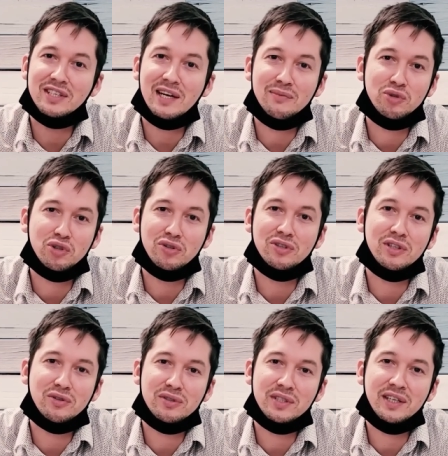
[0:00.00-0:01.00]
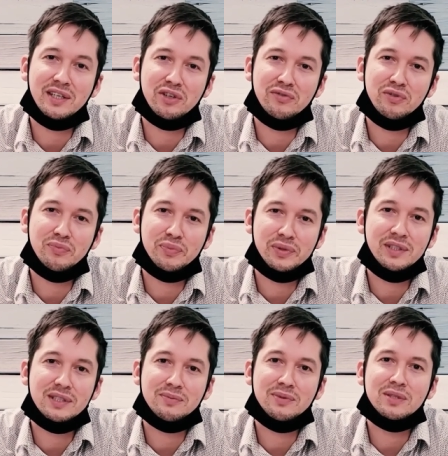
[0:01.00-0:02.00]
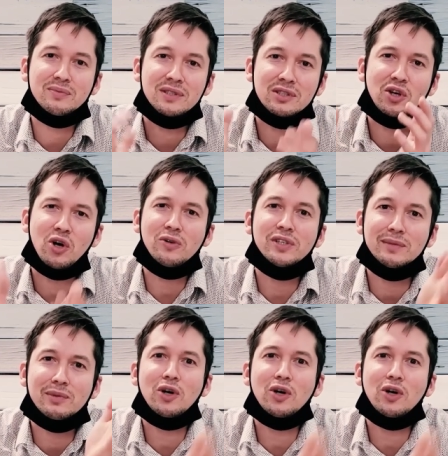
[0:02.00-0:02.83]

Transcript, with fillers: I'm sure they will take care of you. Please, please, please call them.